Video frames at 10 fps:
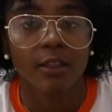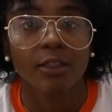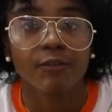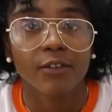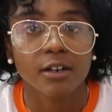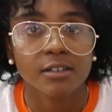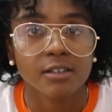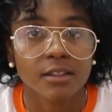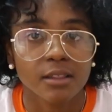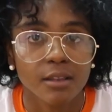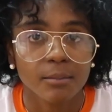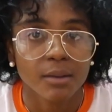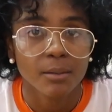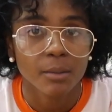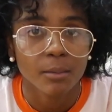the first, the
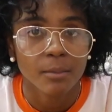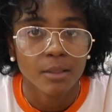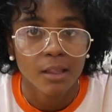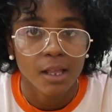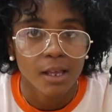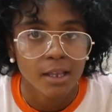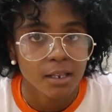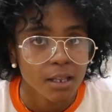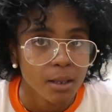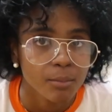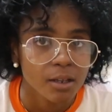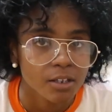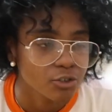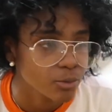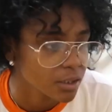minimum line
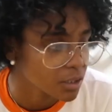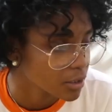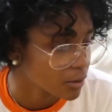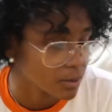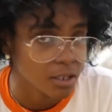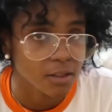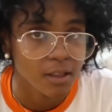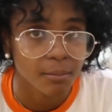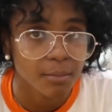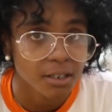because you really don't need that